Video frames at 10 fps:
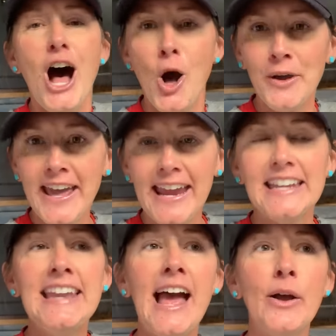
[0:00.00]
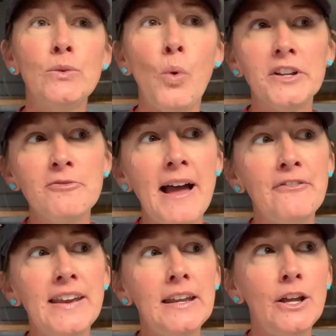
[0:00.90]
okay, now in one of my
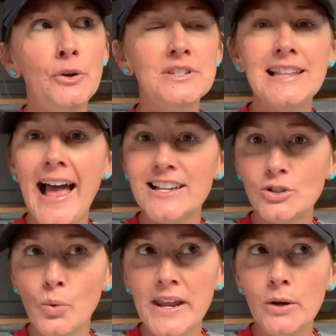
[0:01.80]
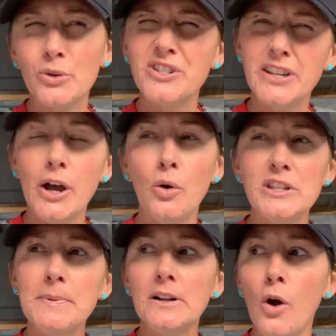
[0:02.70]
videos last week or so, it's
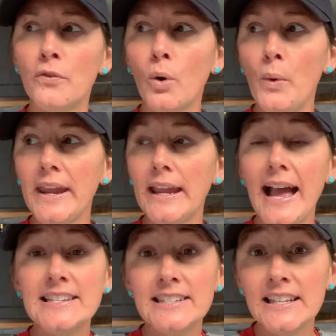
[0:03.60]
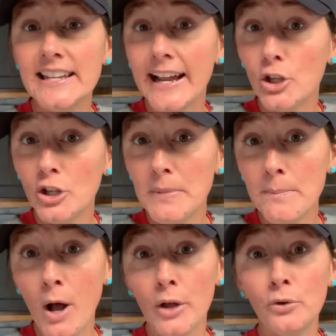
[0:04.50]
been over a week, I said that I could be
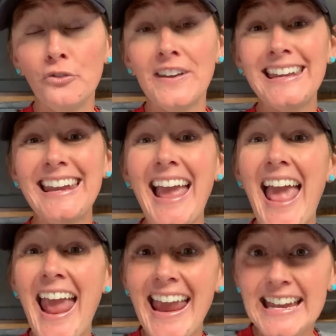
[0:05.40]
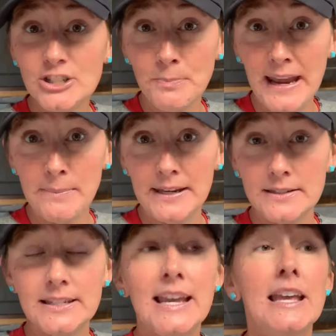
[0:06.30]
bottle feeding eight
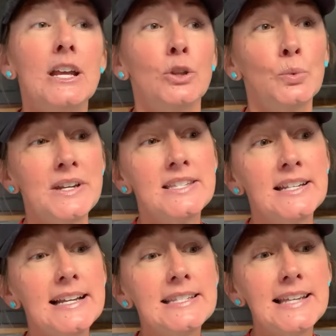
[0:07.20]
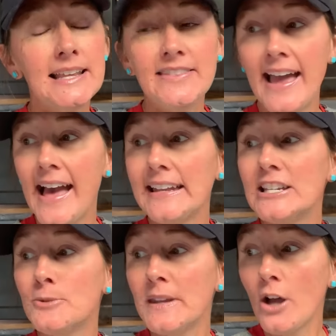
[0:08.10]
babies. The reason I said that
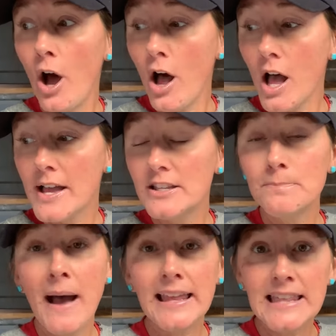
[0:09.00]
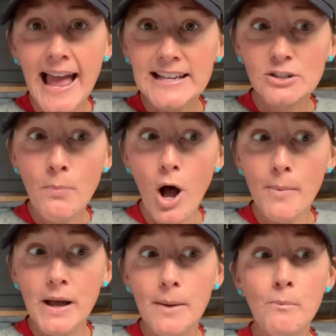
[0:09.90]
is because my last
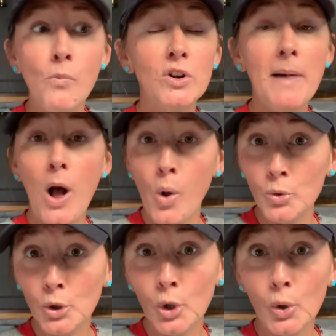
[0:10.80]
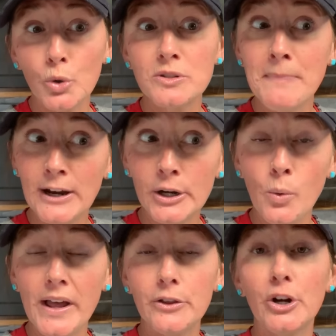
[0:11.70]
mama, one of my older girls,
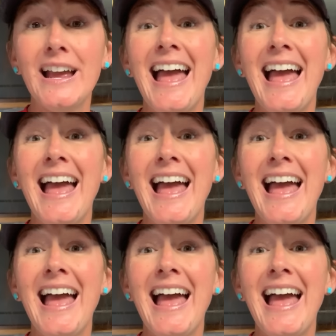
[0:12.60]
Meriwether,